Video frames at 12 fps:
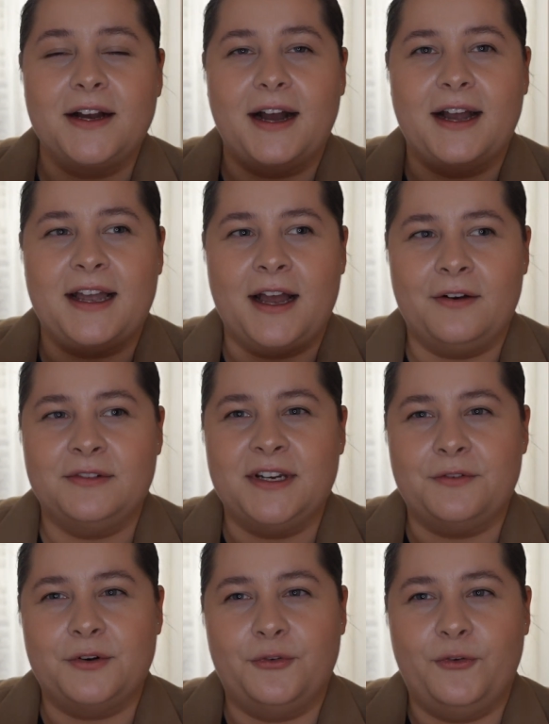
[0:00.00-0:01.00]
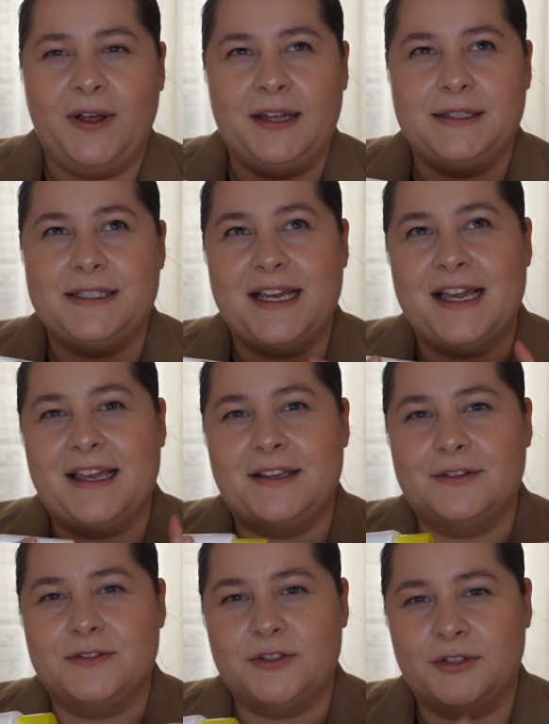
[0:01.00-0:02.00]
I have never felt a
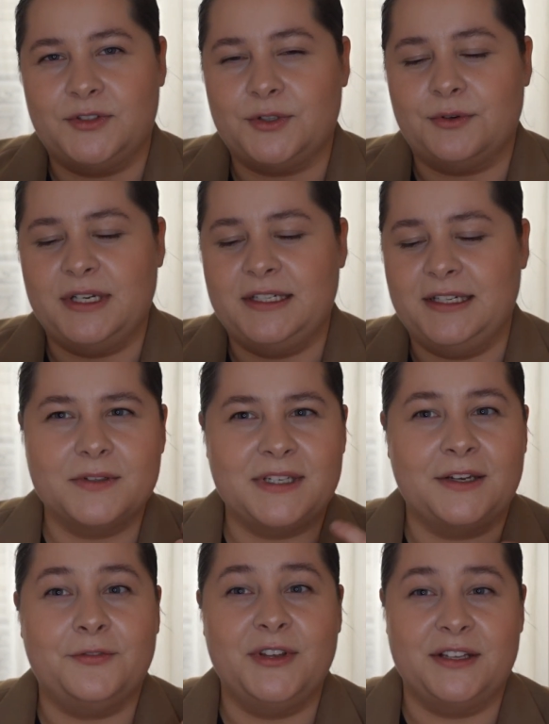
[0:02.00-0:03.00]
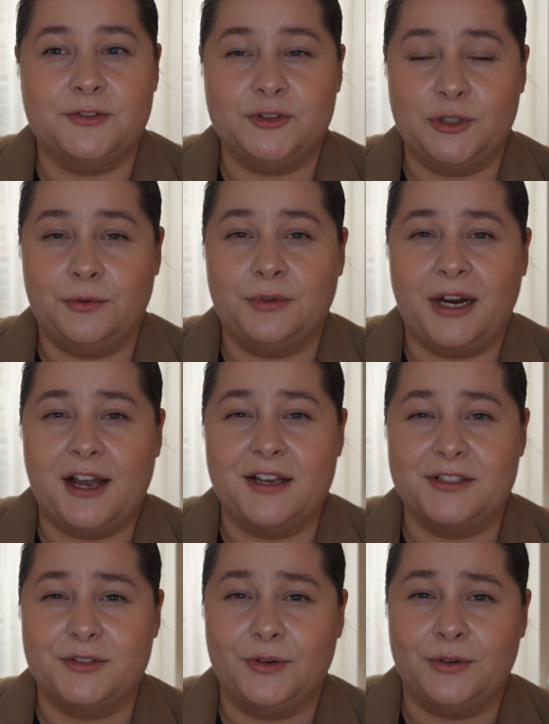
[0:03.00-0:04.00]
sunscreen that feels so
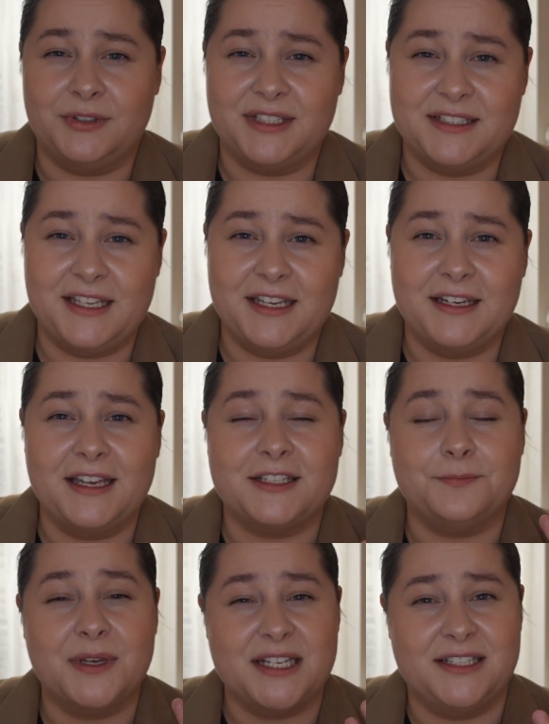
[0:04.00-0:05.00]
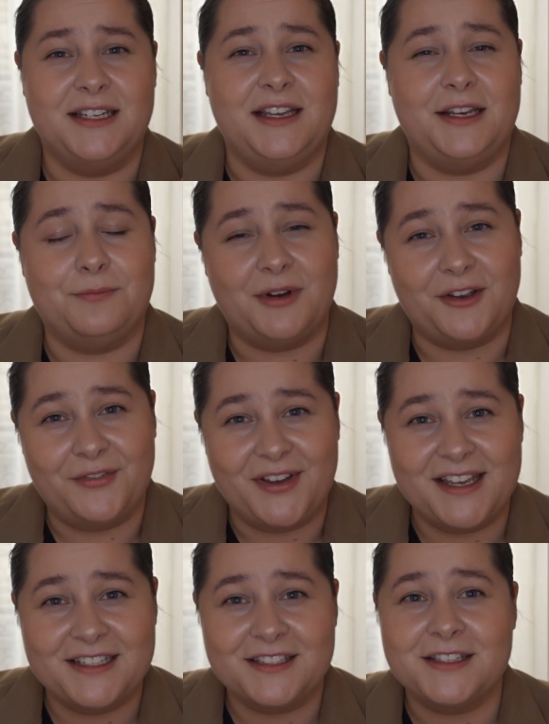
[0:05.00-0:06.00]
nice on the skin, especially in my
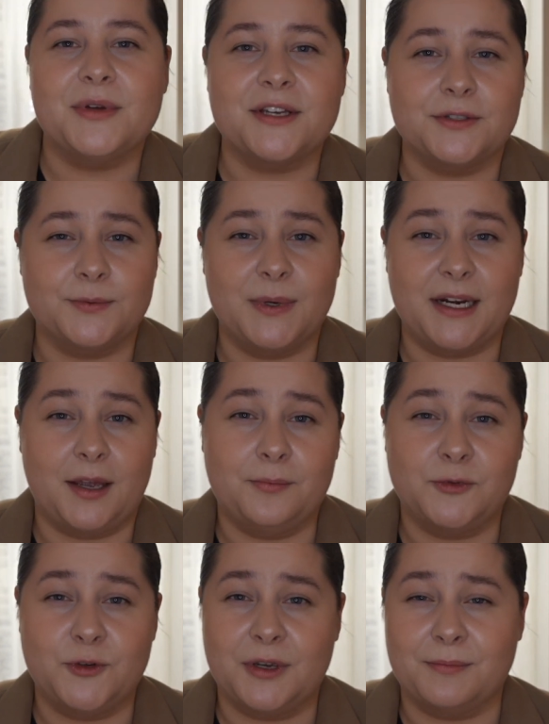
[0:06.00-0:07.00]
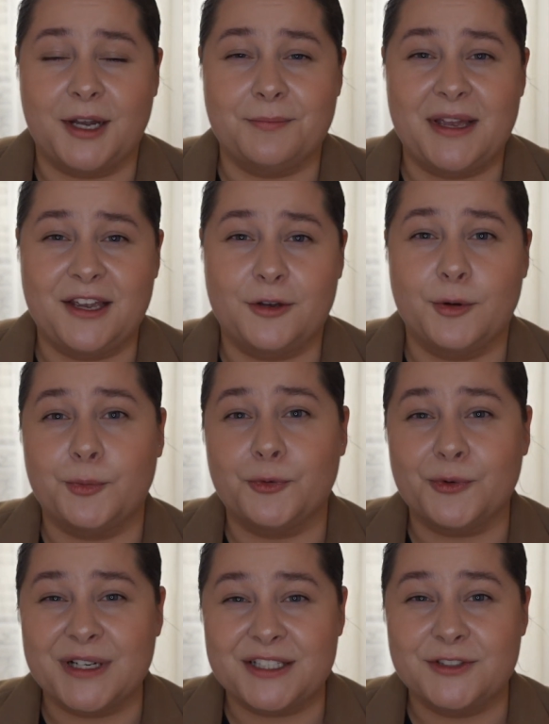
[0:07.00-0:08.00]
face, because when I'm doing my makeup
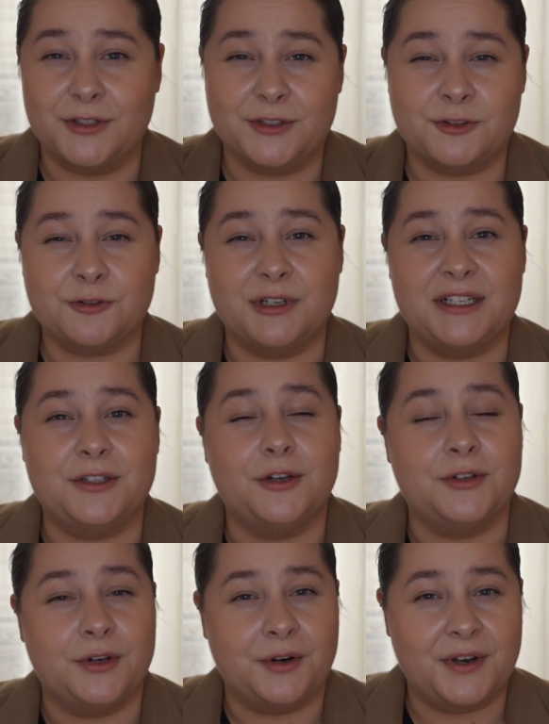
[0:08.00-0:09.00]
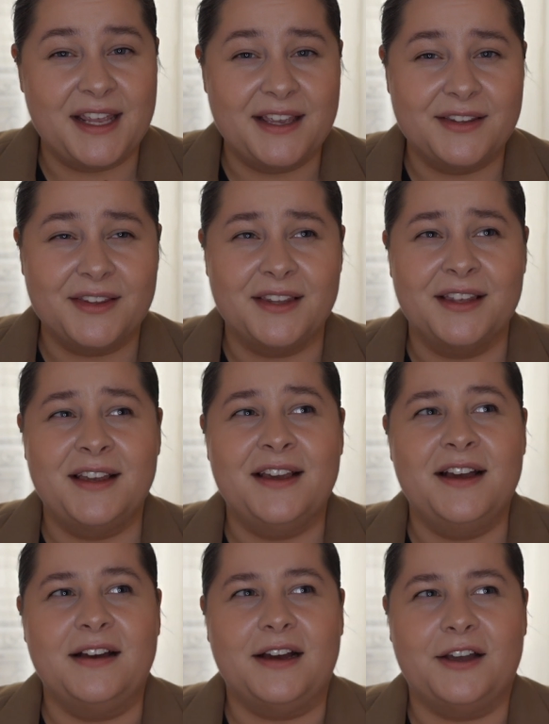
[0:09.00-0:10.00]
with sunscreen underneath,
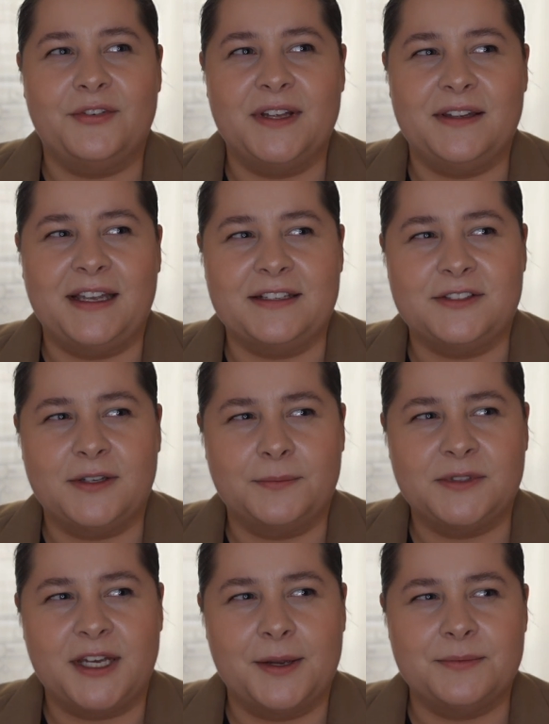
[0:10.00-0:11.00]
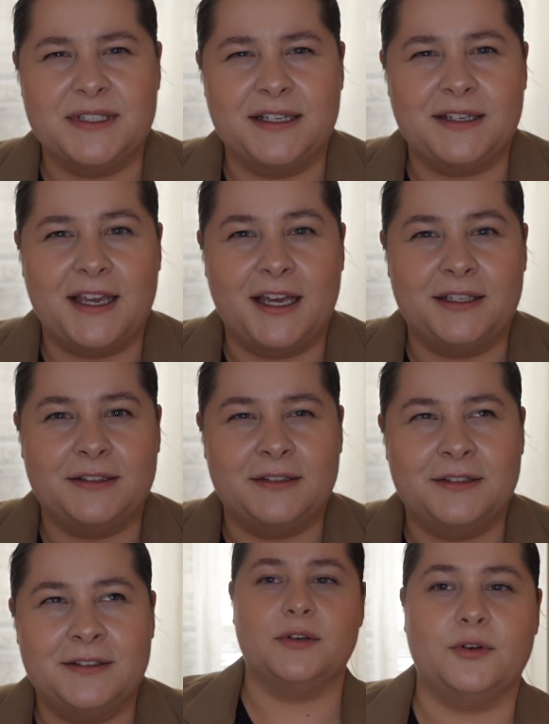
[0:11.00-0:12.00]
I feel that sometimes it
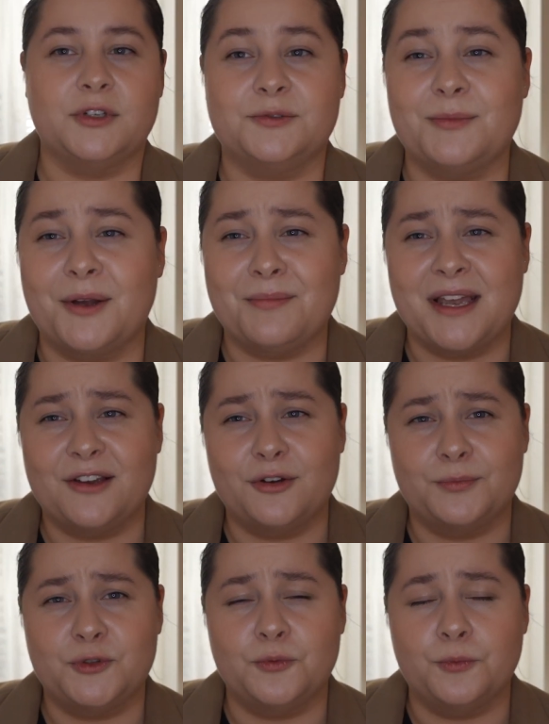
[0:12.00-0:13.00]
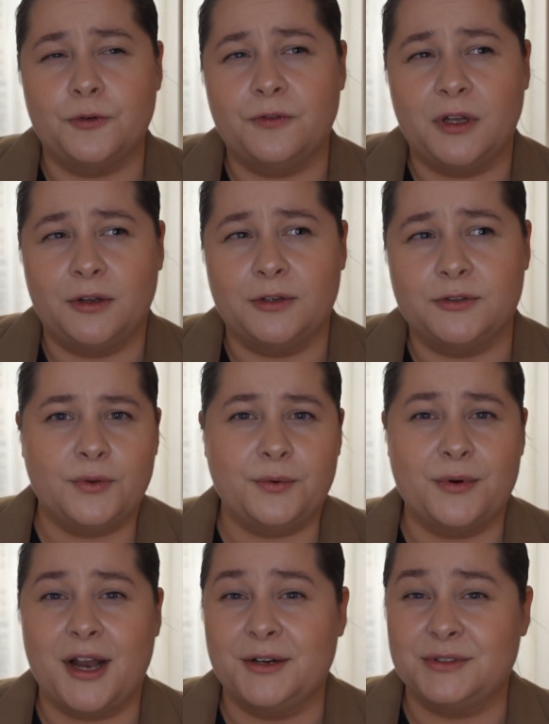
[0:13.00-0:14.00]
can cause my makeup to move a lot
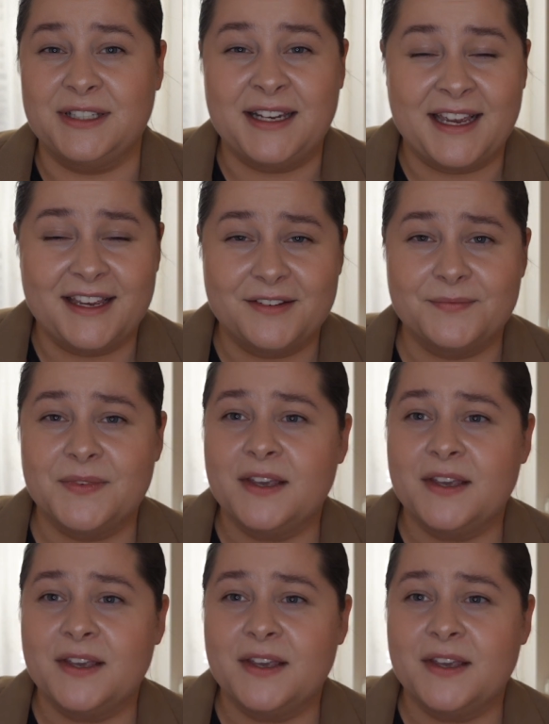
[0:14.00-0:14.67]
throughout the day.